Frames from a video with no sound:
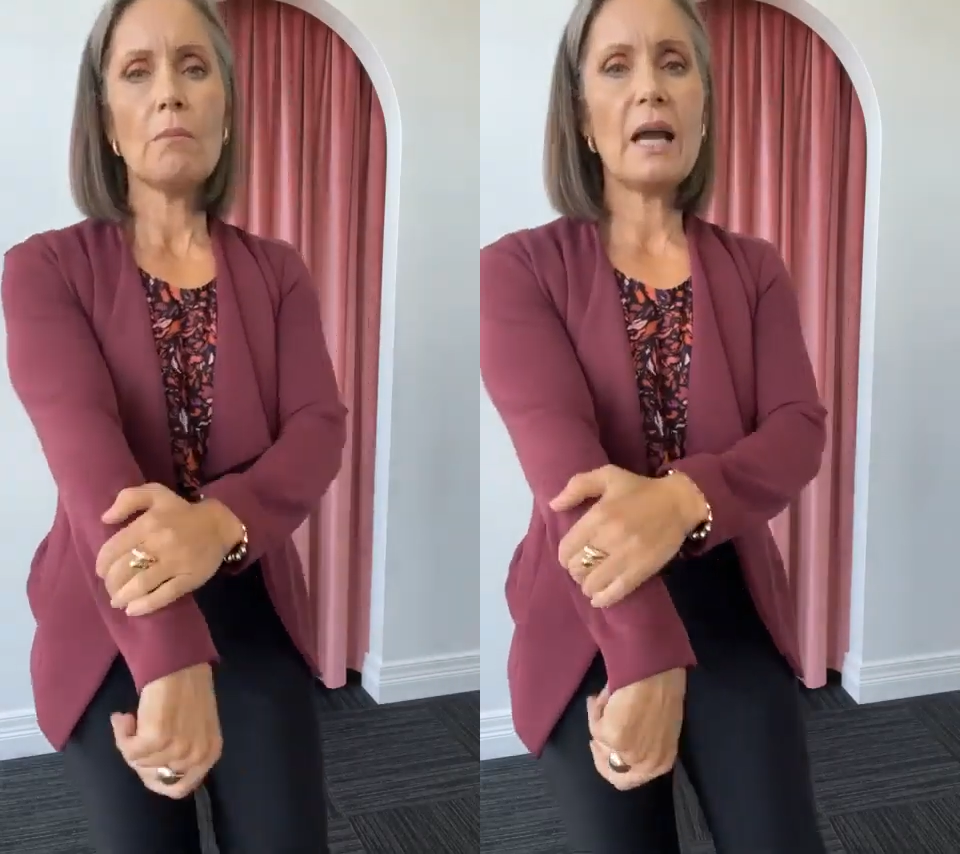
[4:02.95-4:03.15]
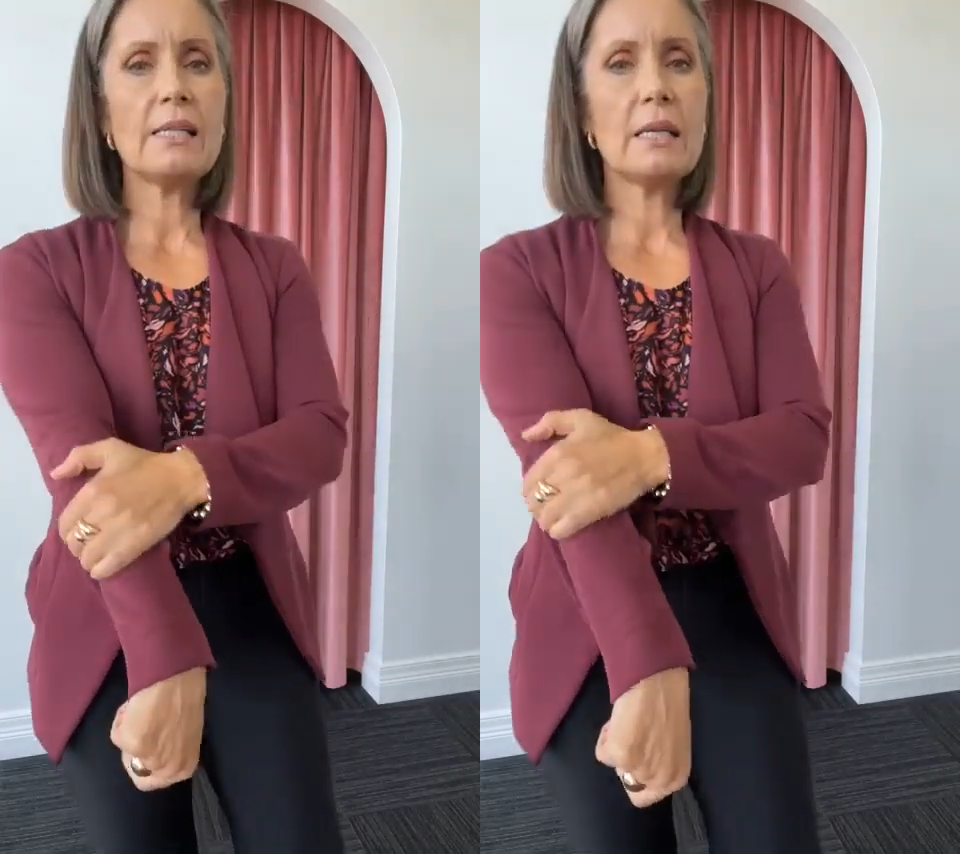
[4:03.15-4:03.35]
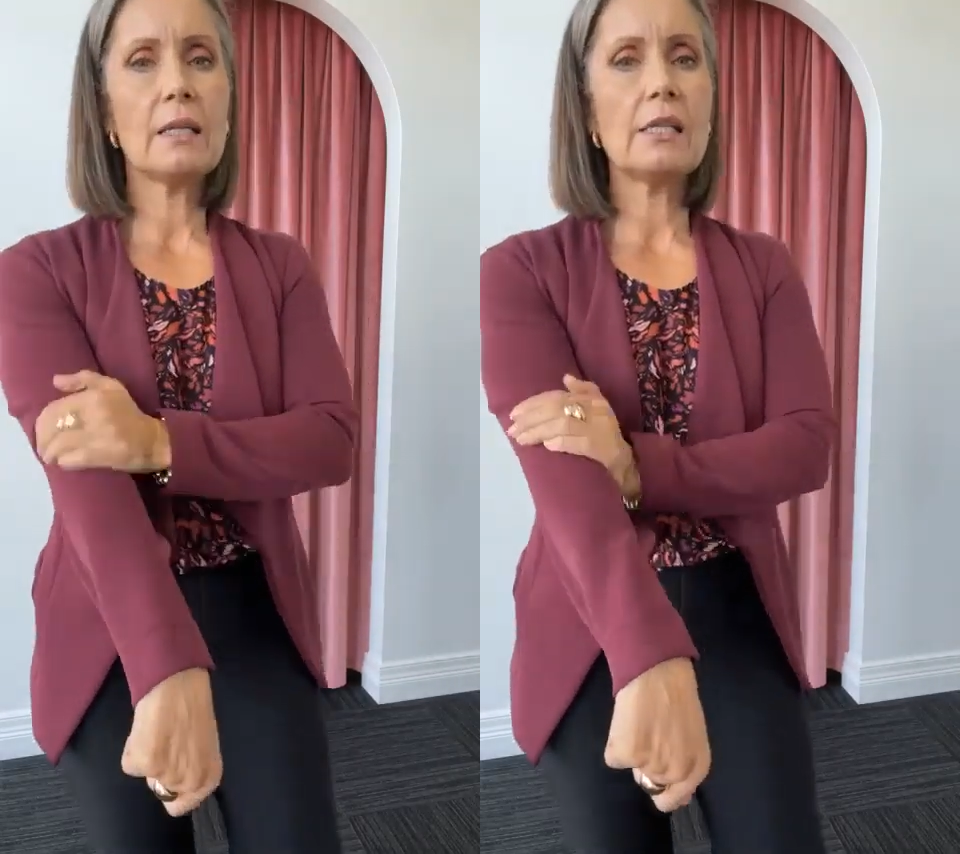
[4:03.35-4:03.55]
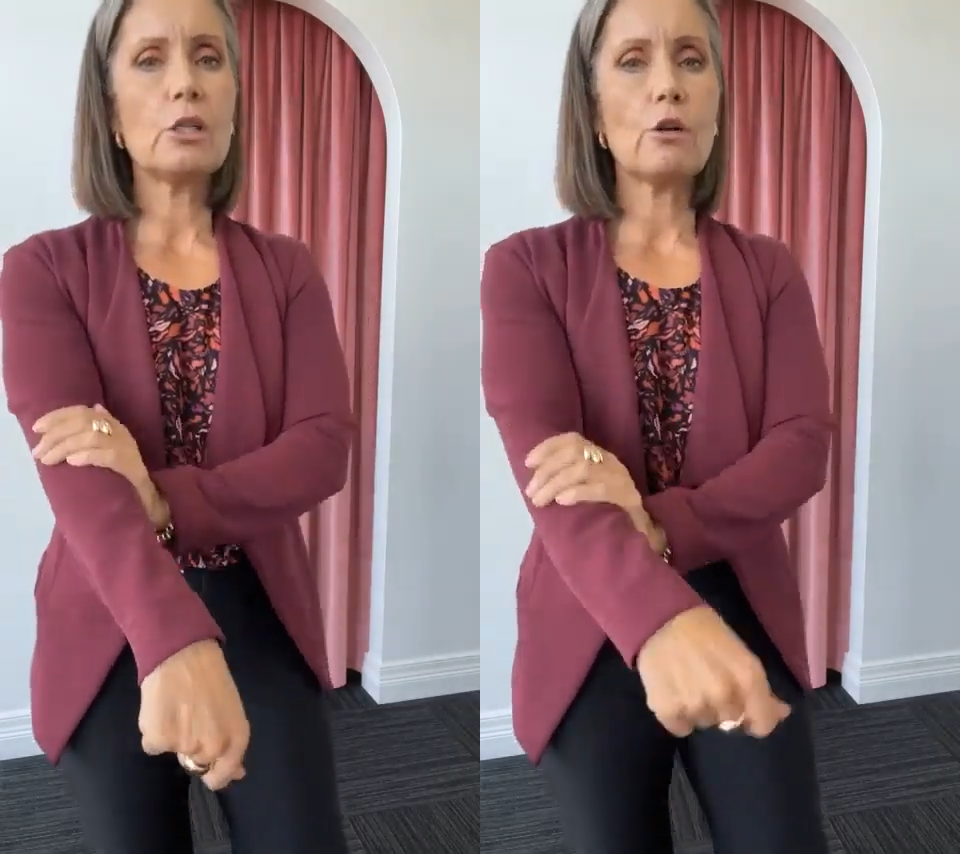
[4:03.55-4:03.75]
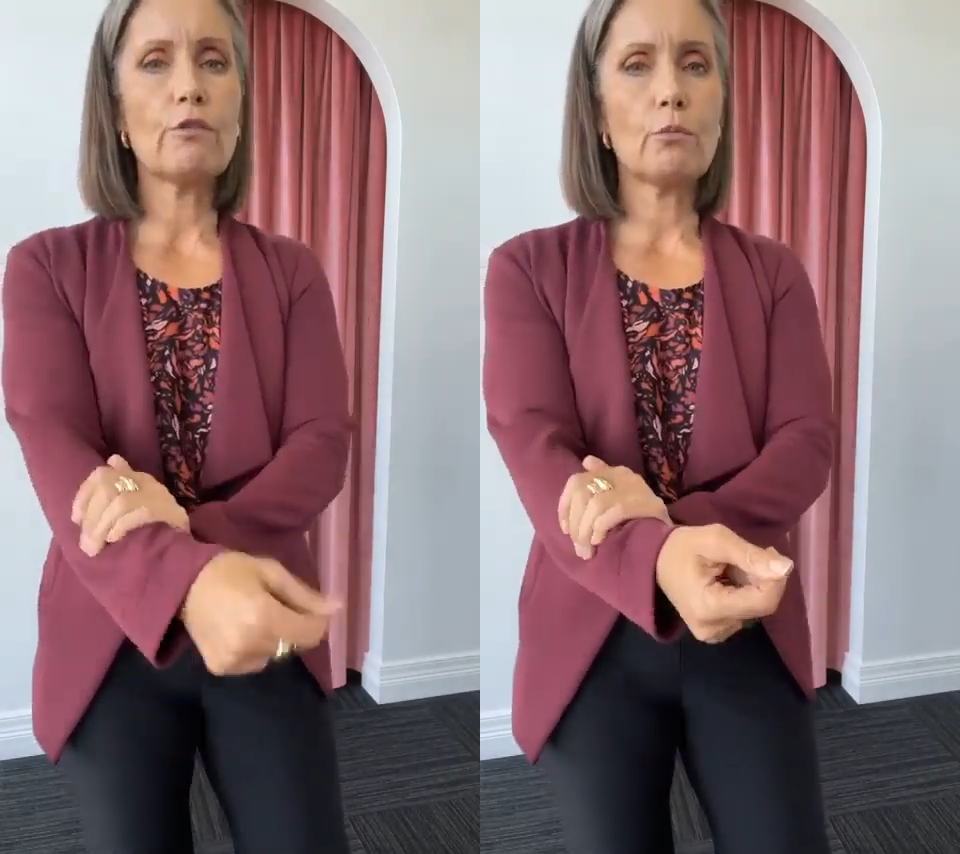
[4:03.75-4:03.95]
amazingly
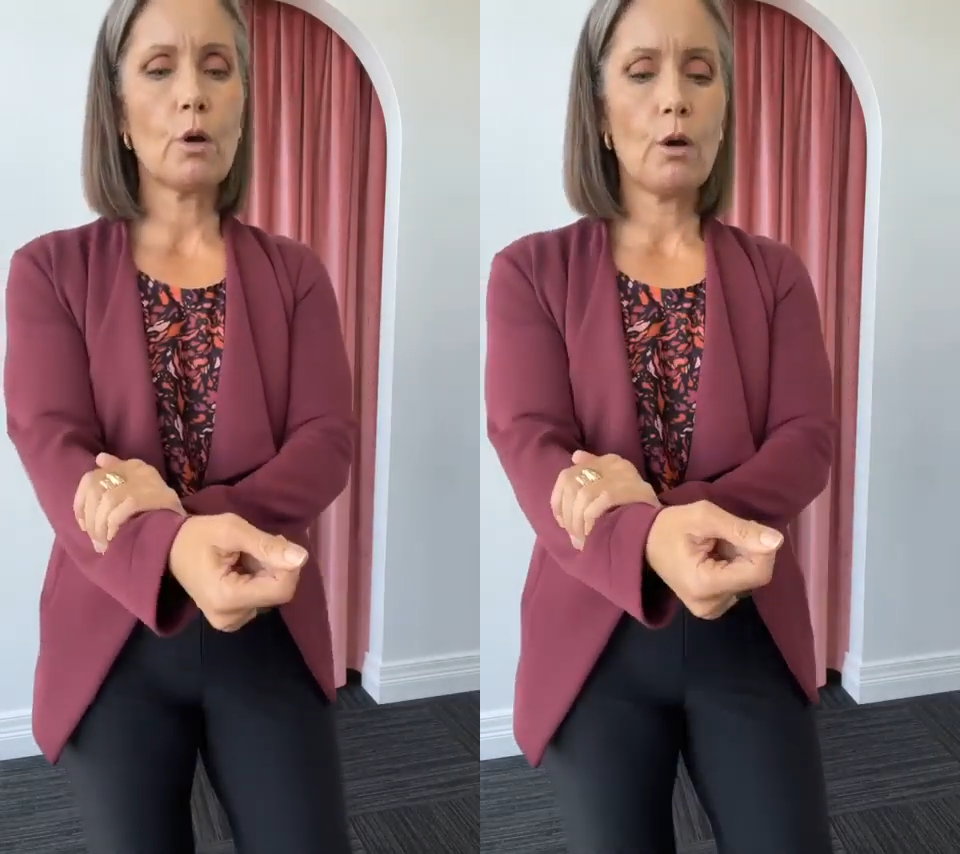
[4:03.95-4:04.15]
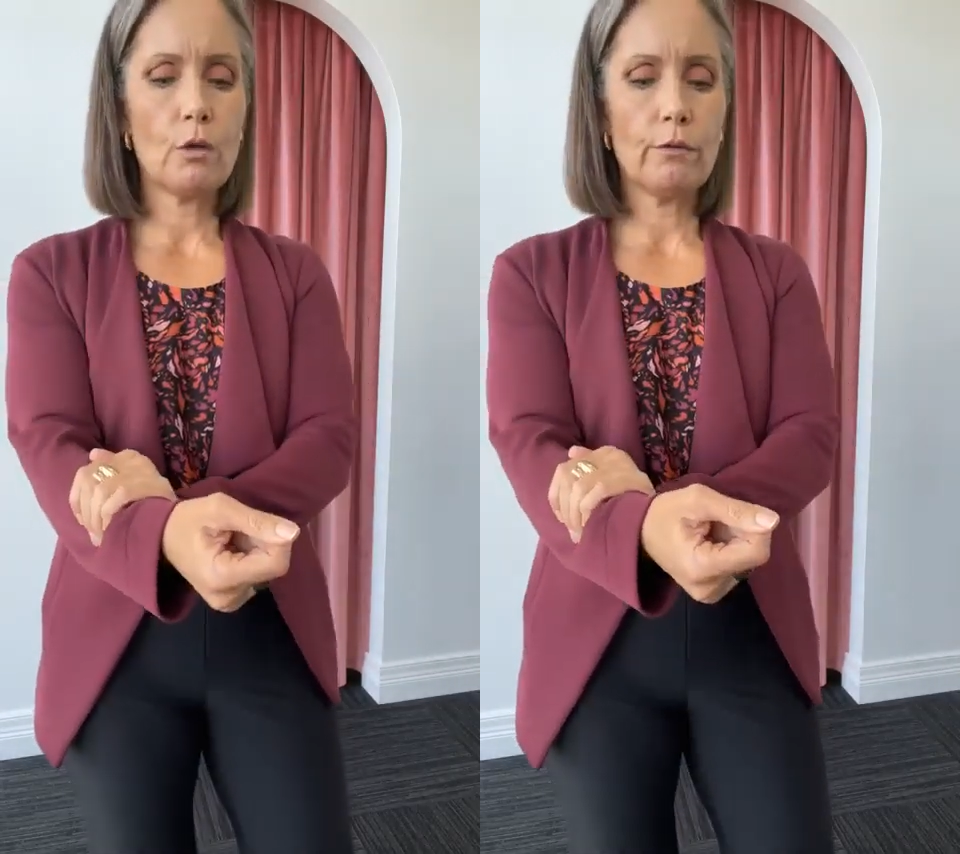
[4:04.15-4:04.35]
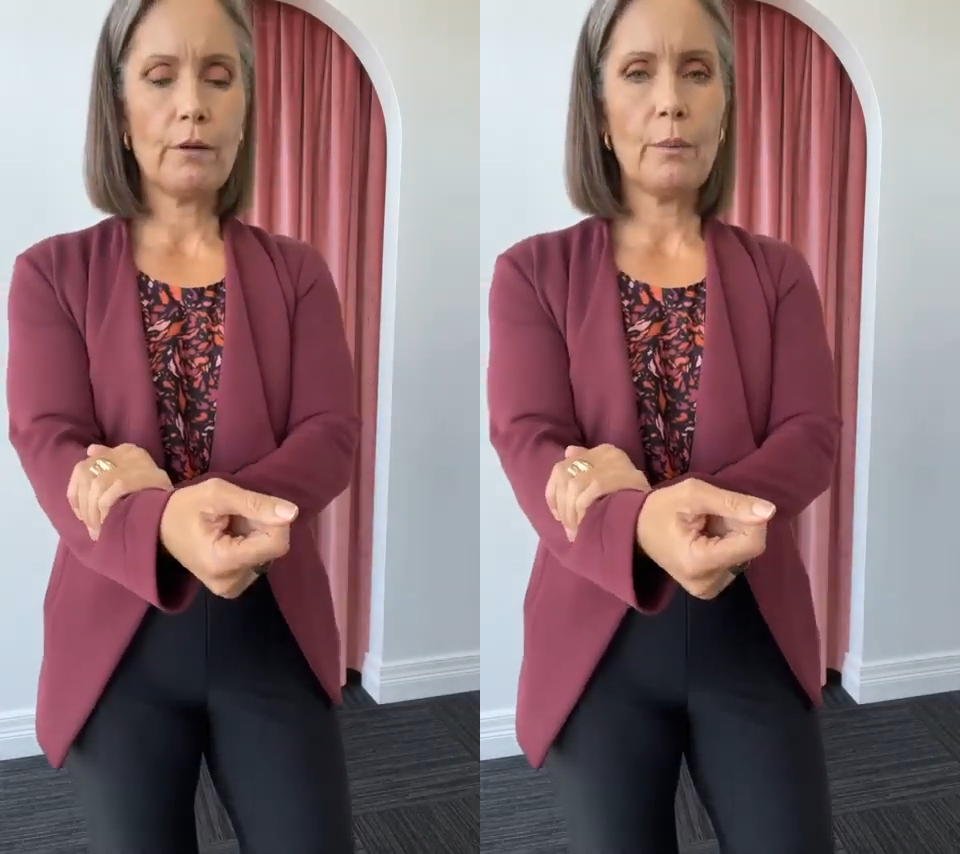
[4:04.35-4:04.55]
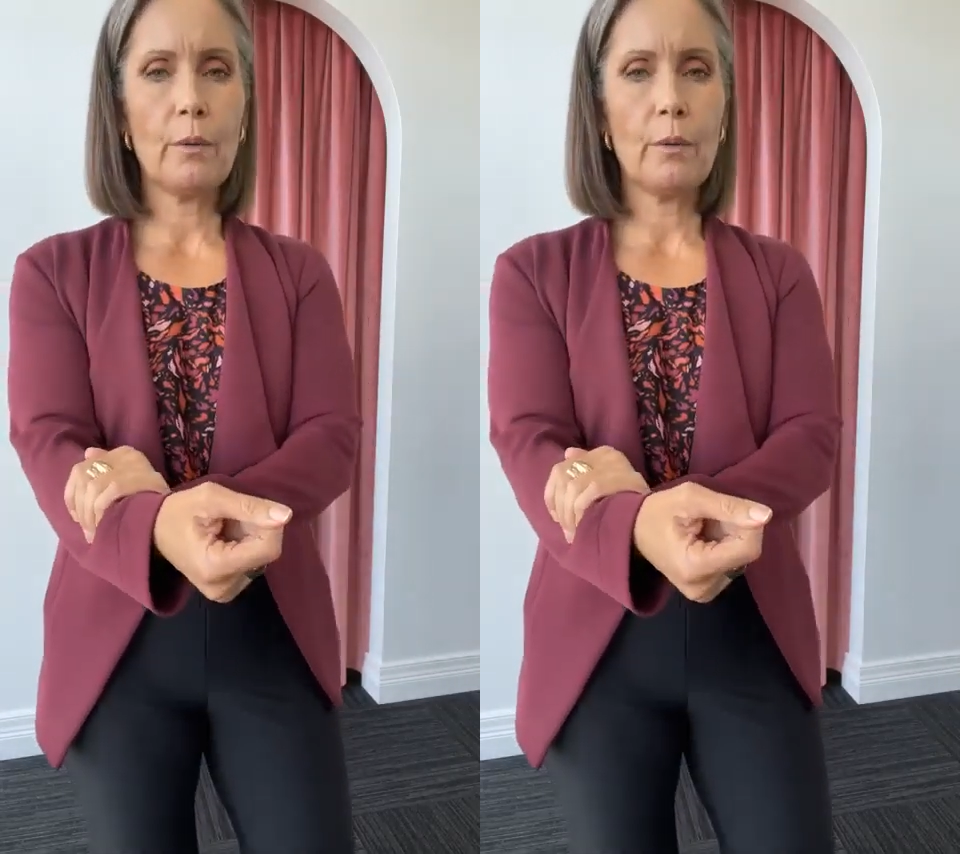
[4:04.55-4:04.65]
soft modal